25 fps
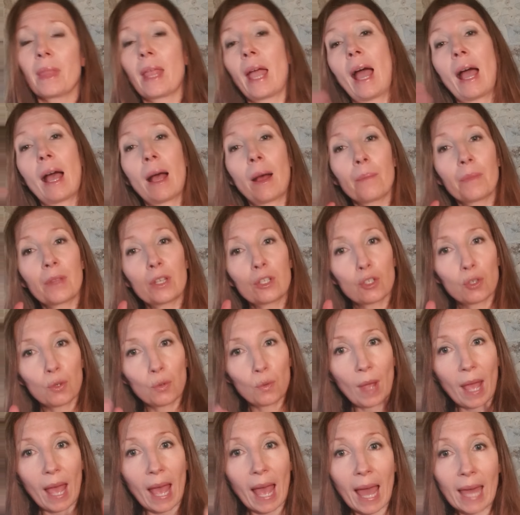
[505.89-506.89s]

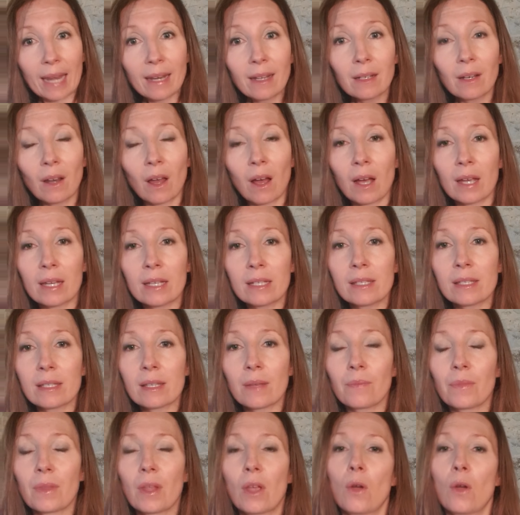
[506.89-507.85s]
to analyze,